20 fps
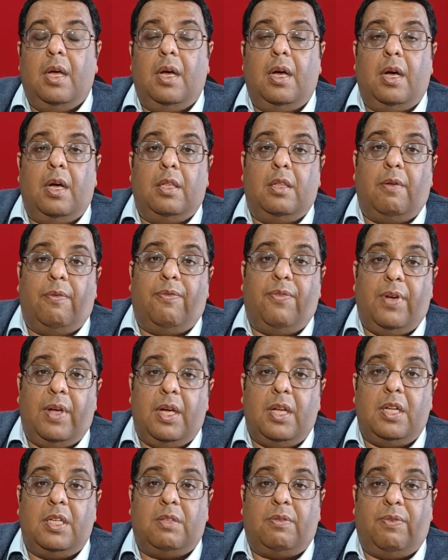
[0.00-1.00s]
the
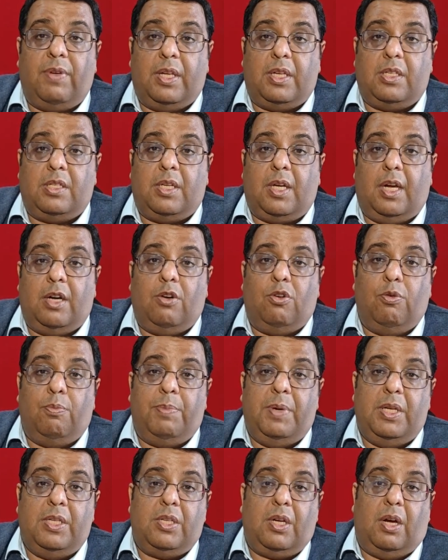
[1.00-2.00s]
fare is fixed at
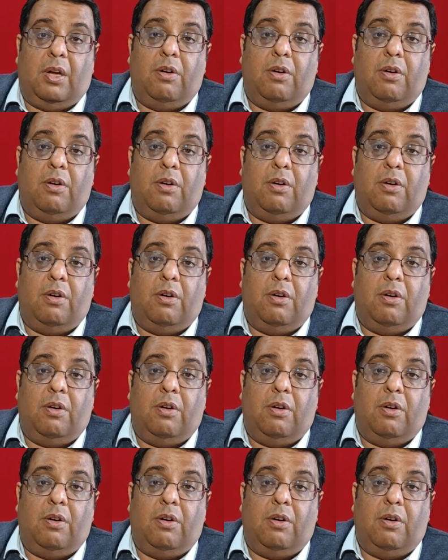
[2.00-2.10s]
rupees